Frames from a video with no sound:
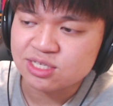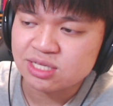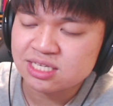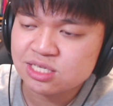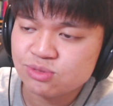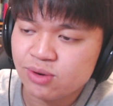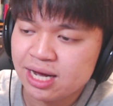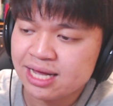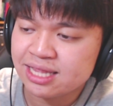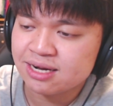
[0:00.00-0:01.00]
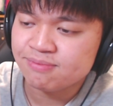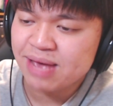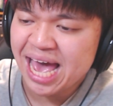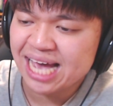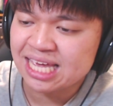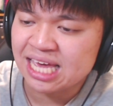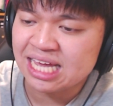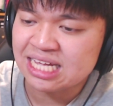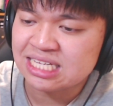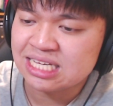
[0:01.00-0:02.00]
So this is why they're back
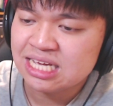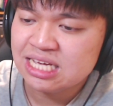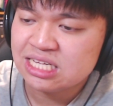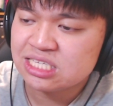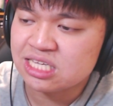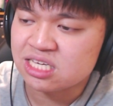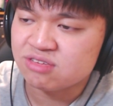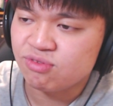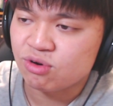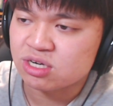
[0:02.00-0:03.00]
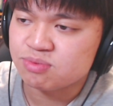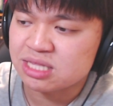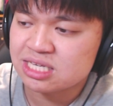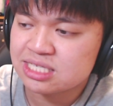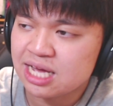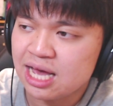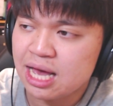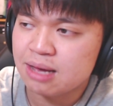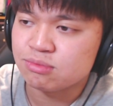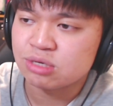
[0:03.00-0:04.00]
into this forest, but this
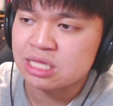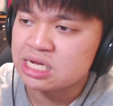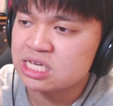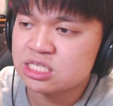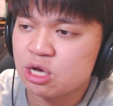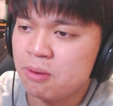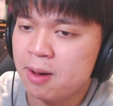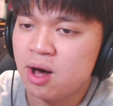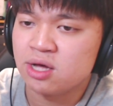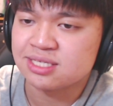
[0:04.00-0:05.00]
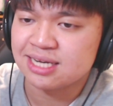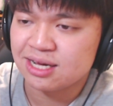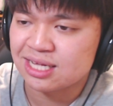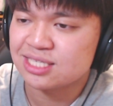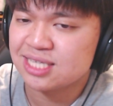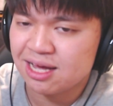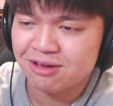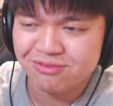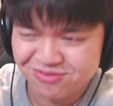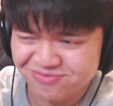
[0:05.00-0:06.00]
time with the disco balls and all that stuff.